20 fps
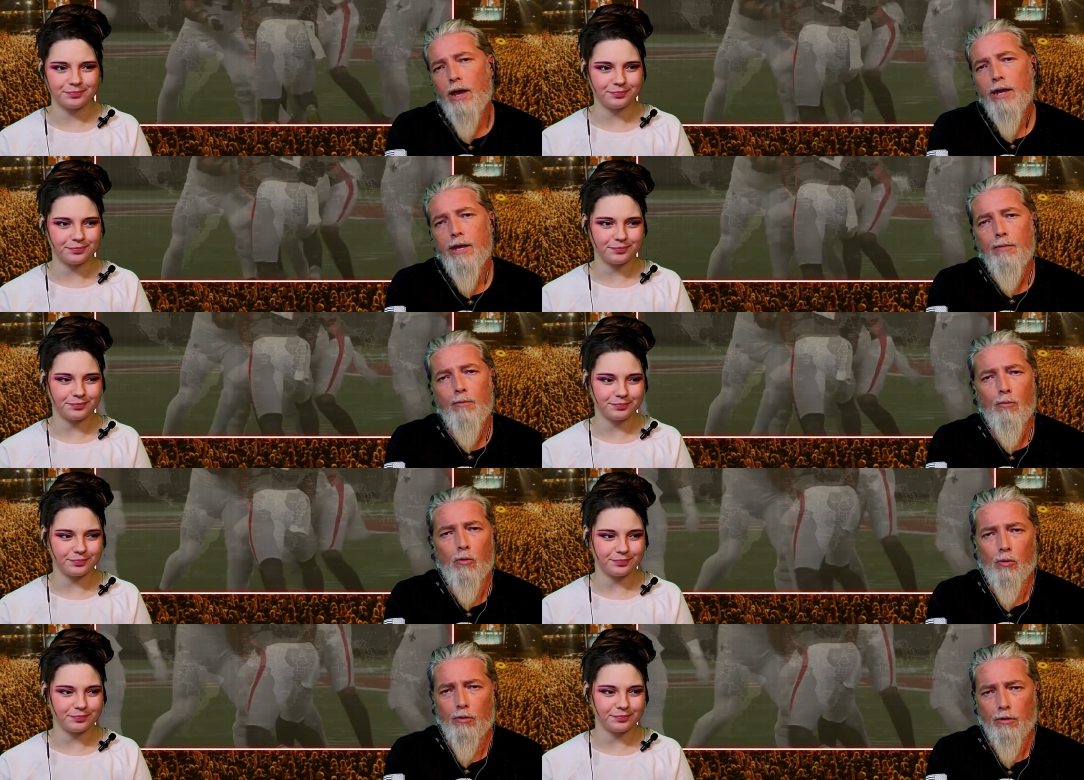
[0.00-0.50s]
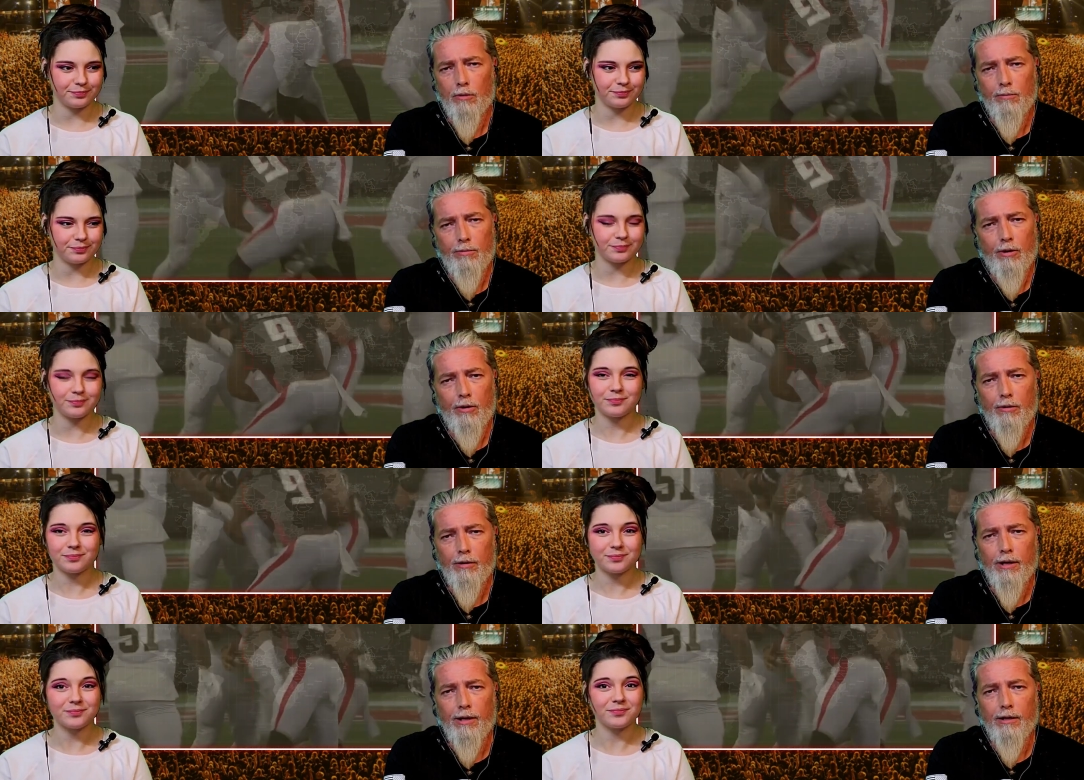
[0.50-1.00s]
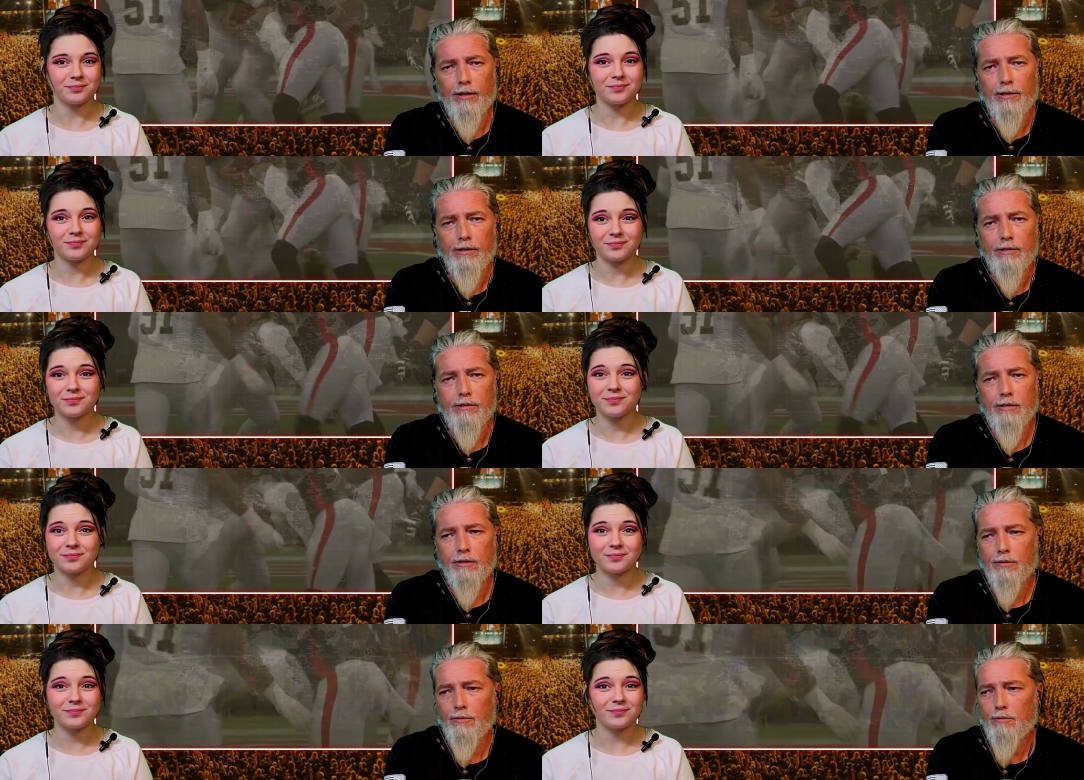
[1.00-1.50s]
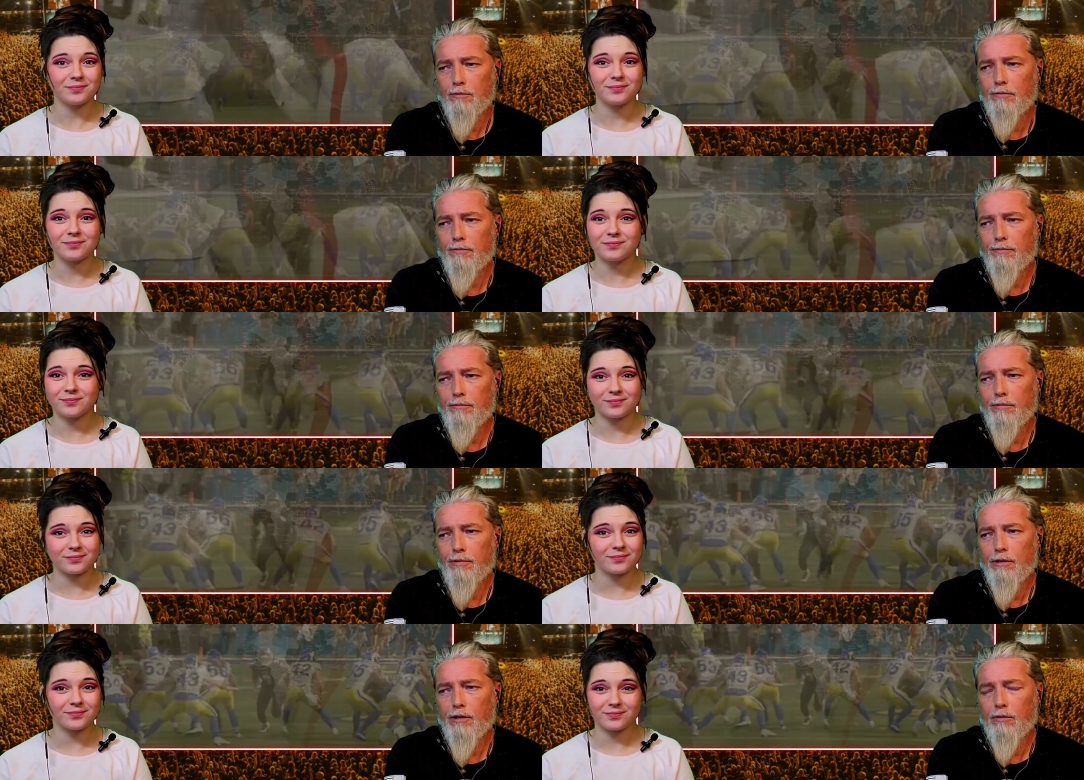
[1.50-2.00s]
Speaker 1: way more of her alley. So,
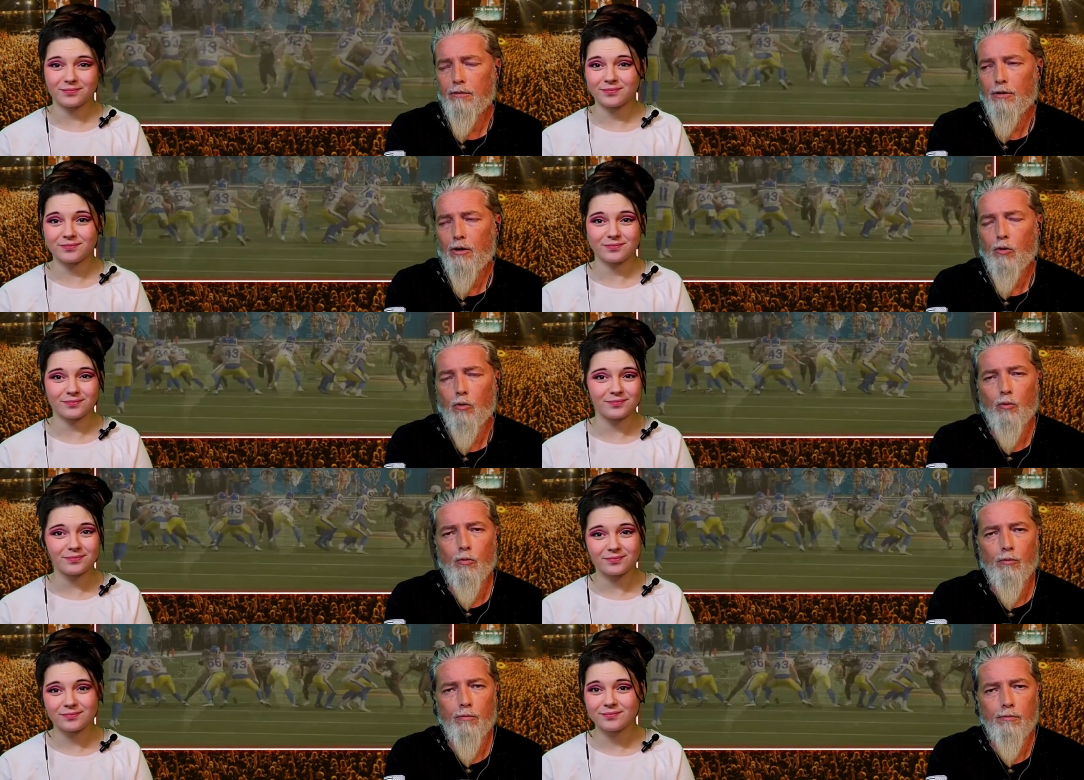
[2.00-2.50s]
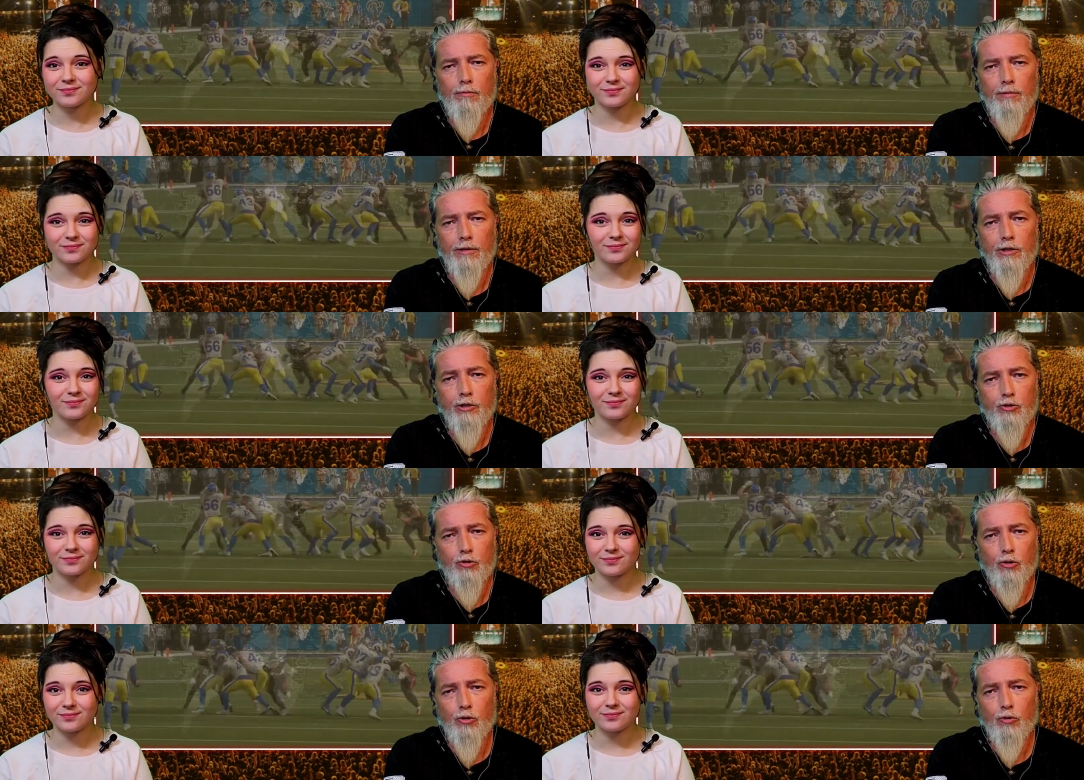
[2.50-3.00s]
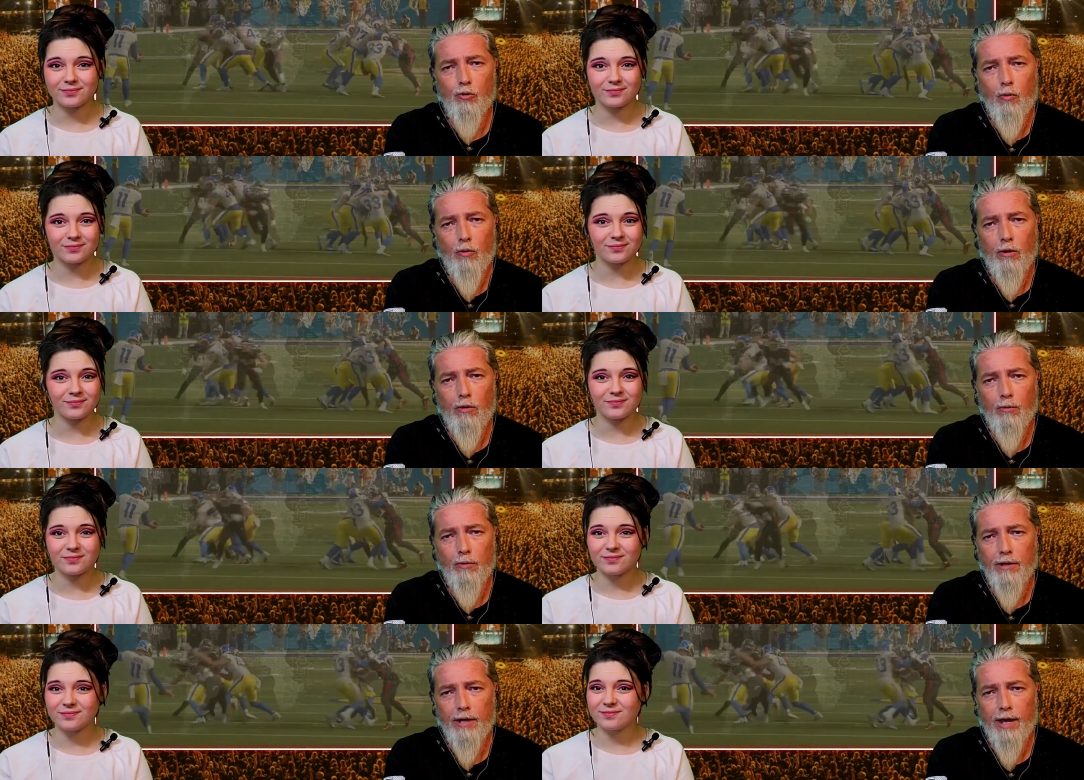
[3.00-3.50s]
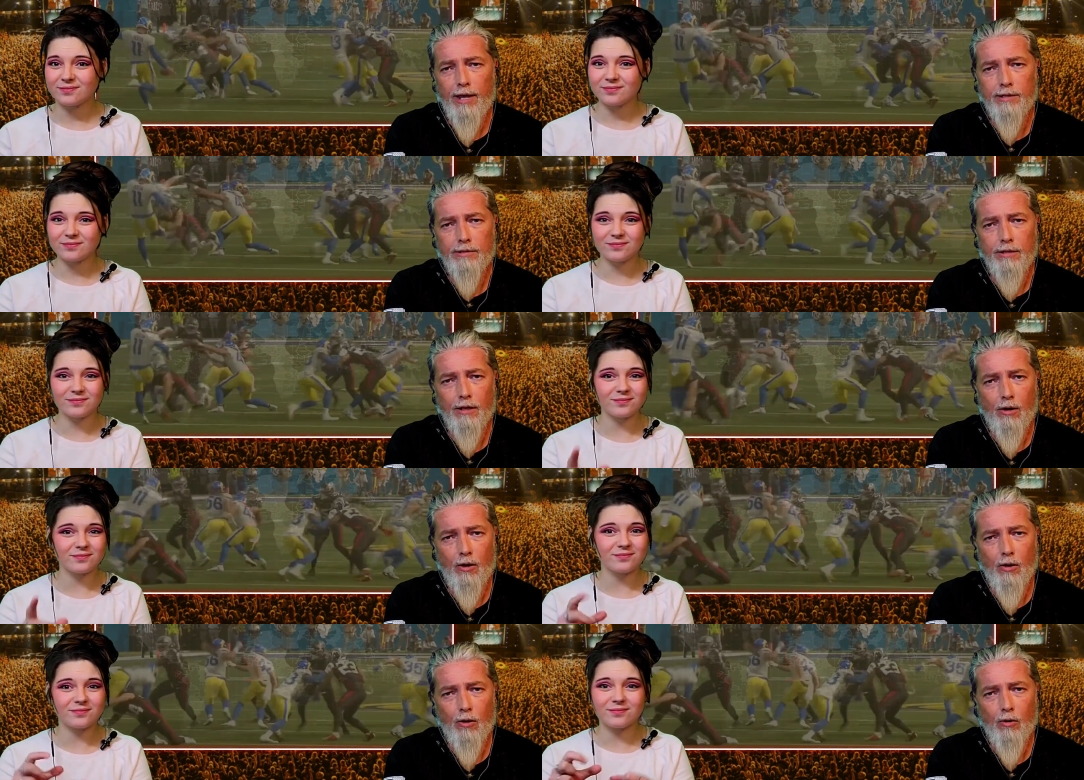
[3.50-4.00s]
you know, the whole intro where we asked
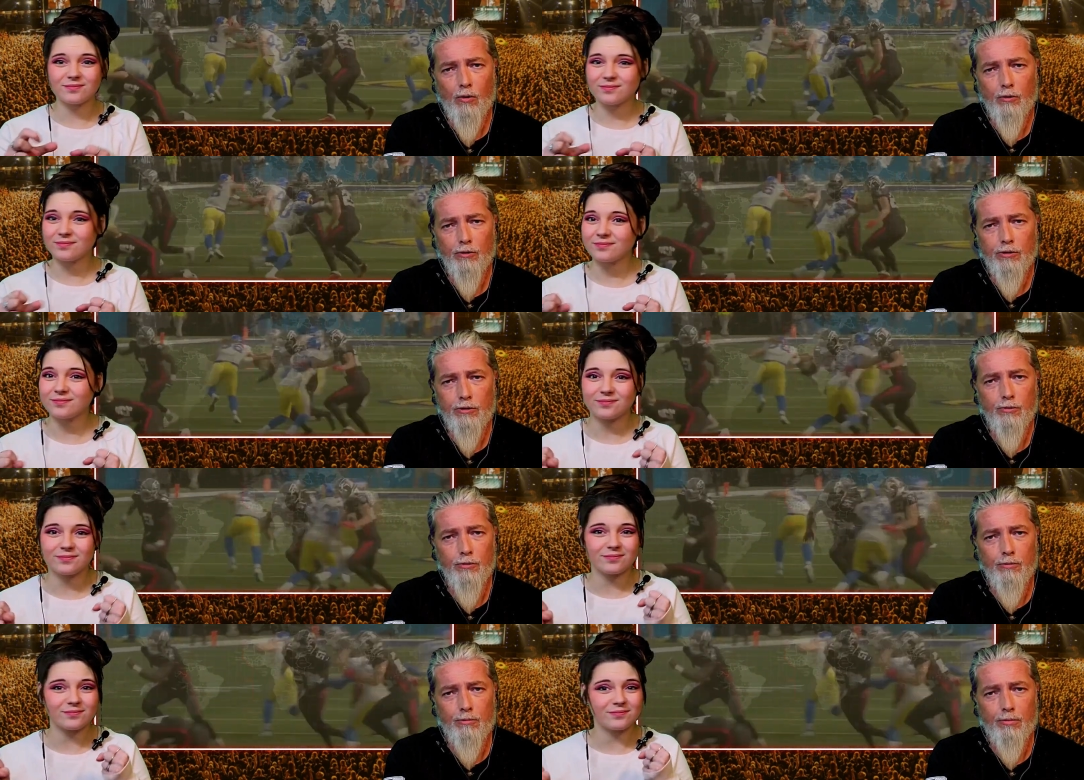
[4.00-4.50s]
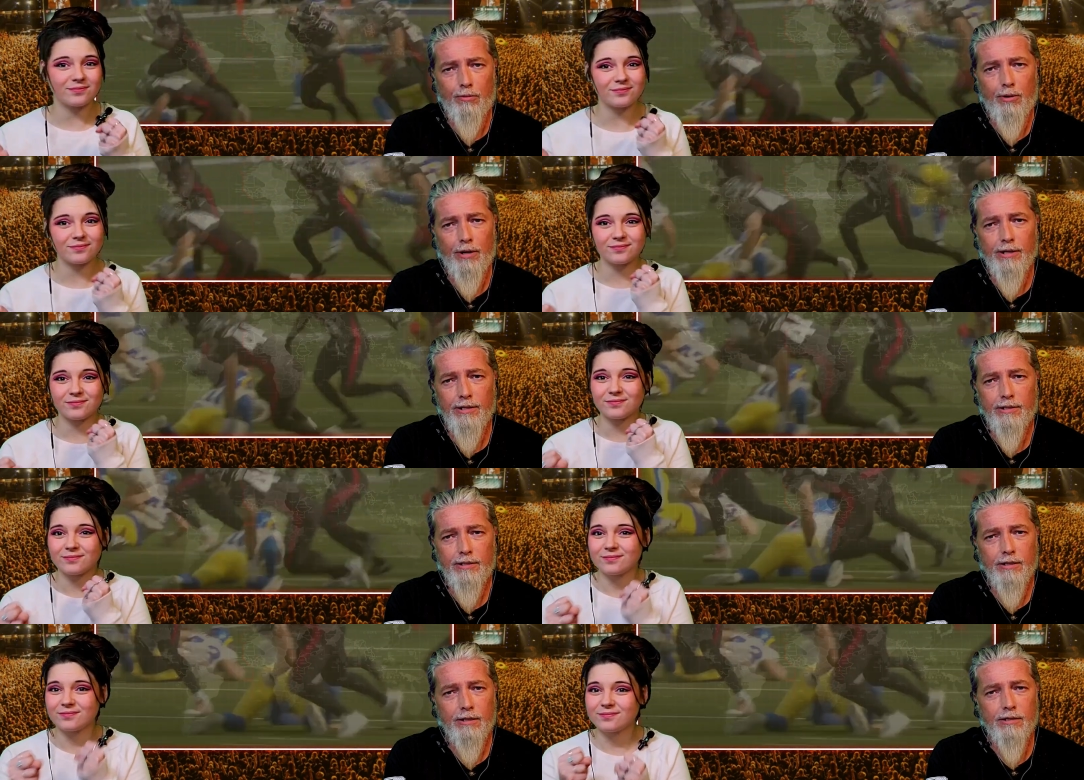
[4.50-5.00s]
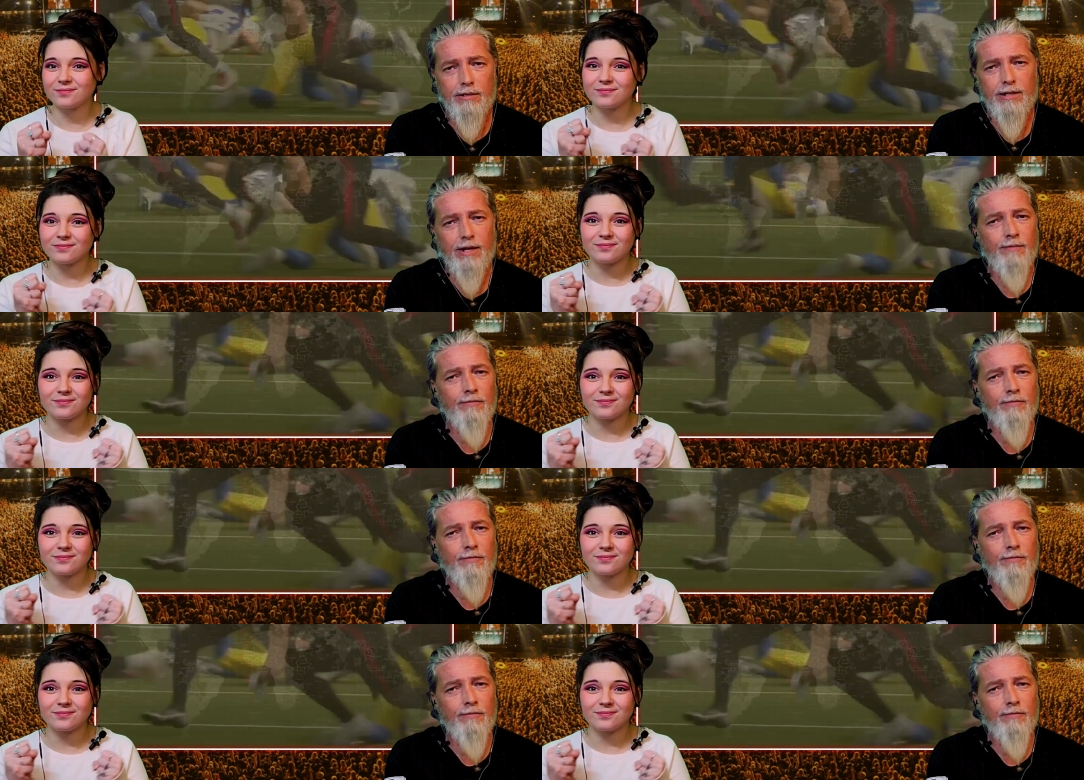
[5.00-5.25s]
the hogs to embrace us,